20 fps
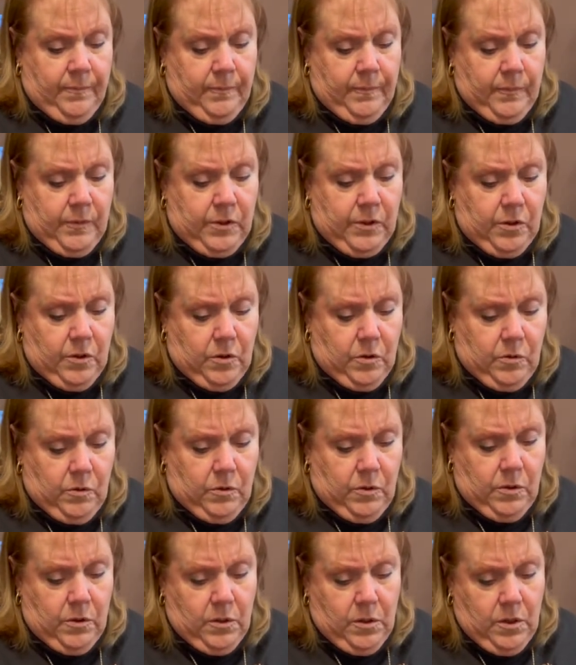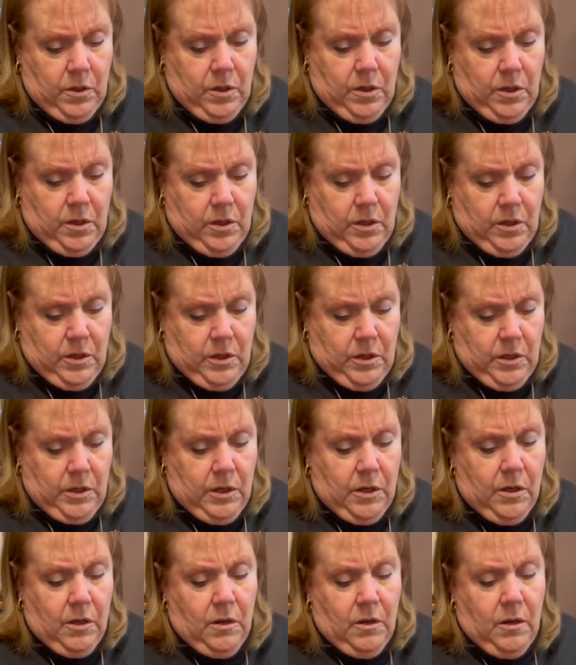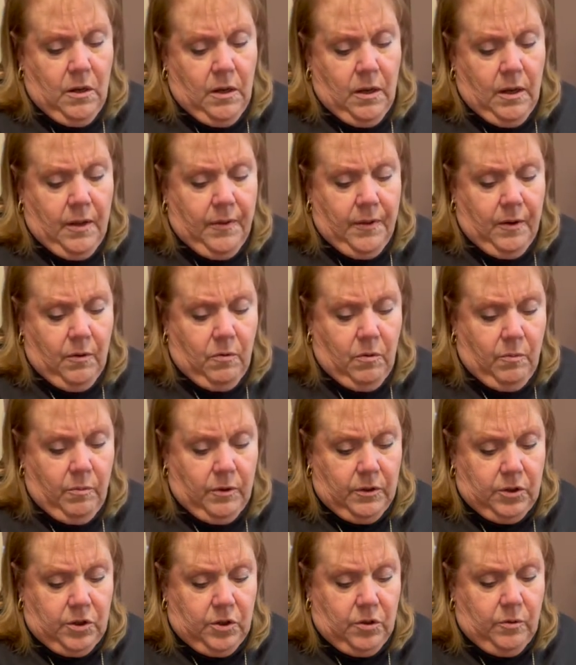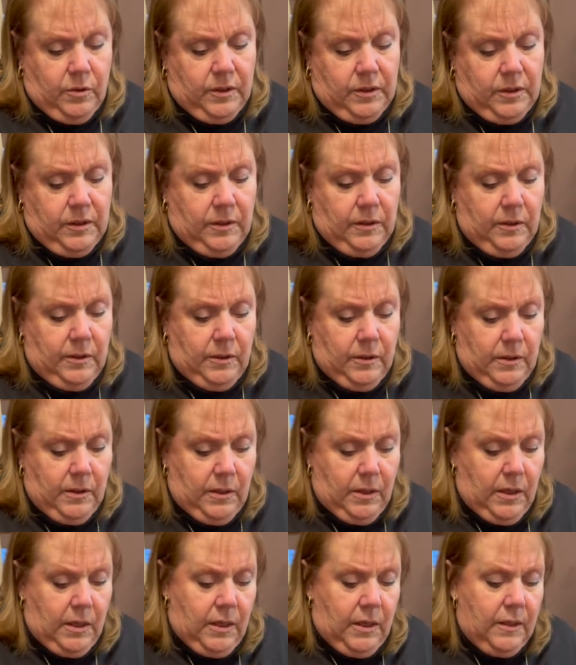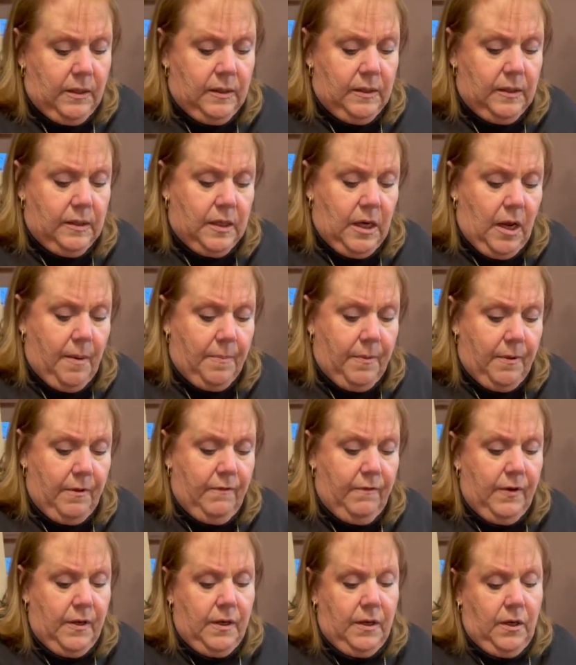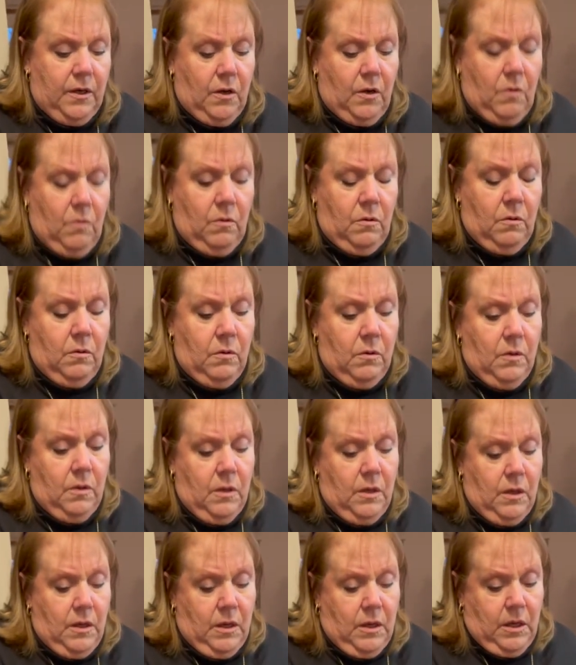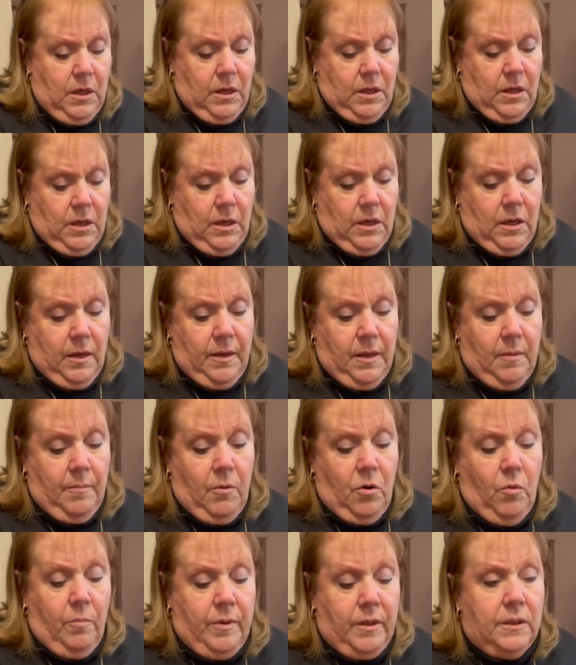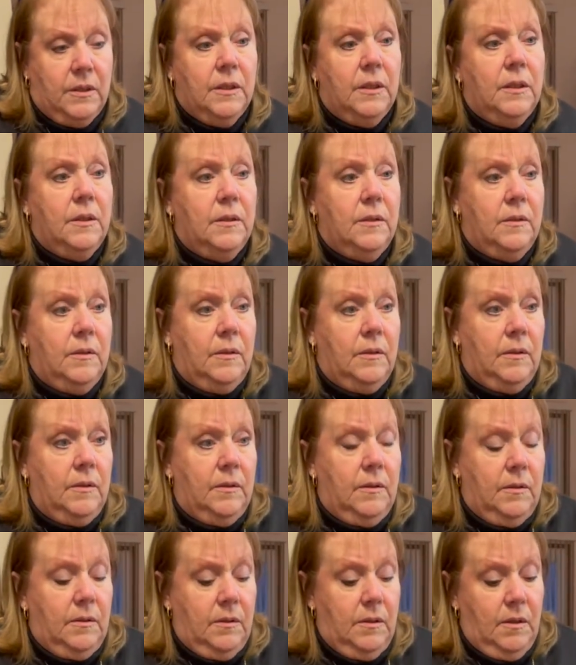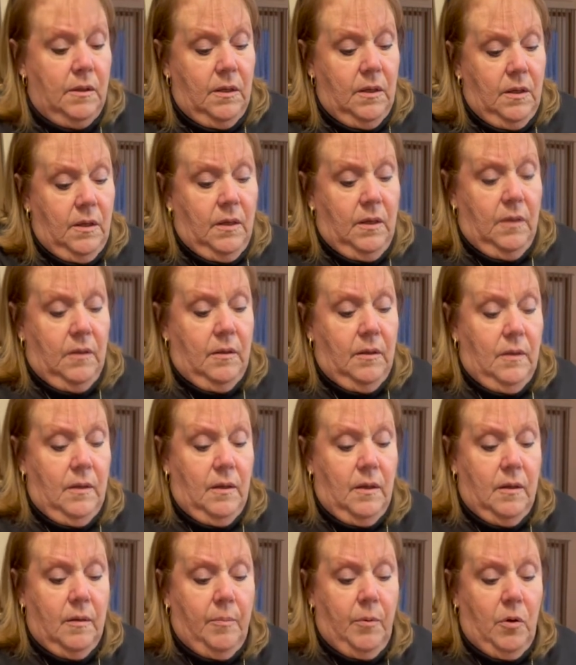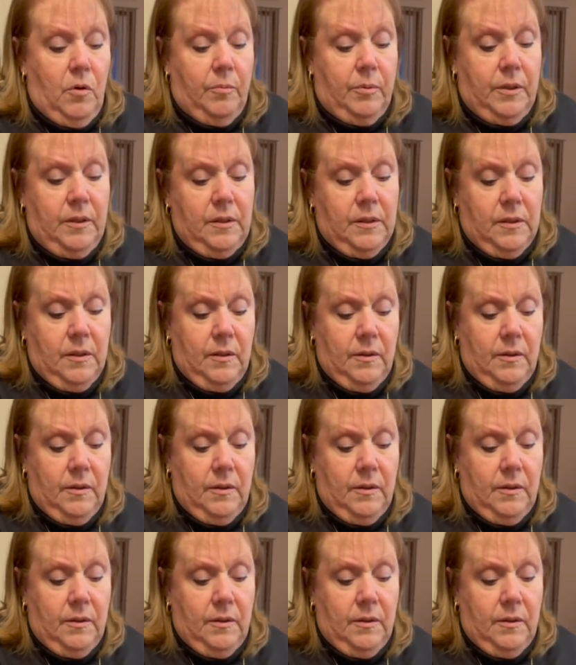So I think what we'll do is stop the video in a moment. The bowl, please.